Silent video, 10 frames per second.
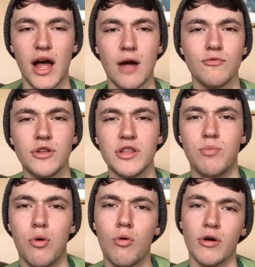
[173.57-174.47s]
I'm really
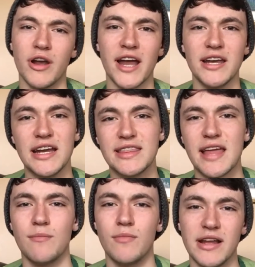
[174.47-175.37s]
poor, and I needed
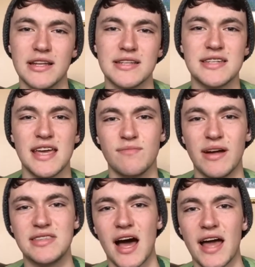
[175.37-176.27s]
that money to save
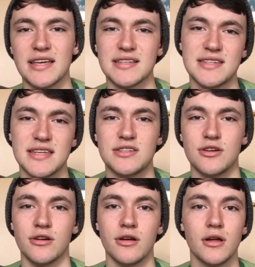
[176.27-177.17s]
my dying
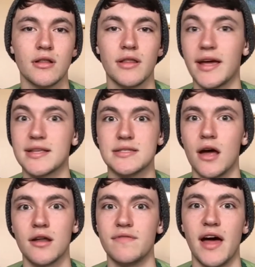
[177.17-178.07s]
sister. It's
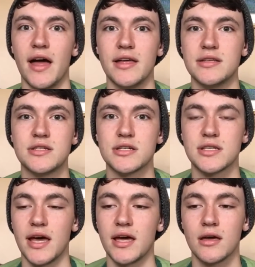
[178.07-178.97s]
none of that. It's
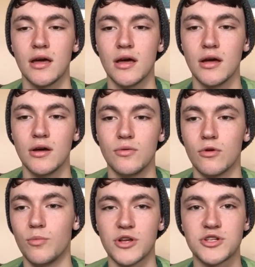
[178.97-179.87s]
just
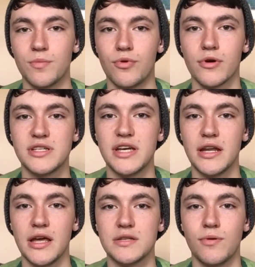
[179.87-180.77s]
we're a bunch of bored
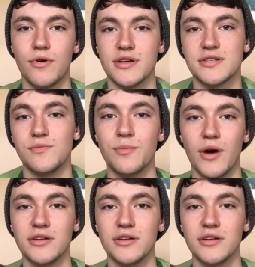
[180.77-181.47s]
teenage boys and we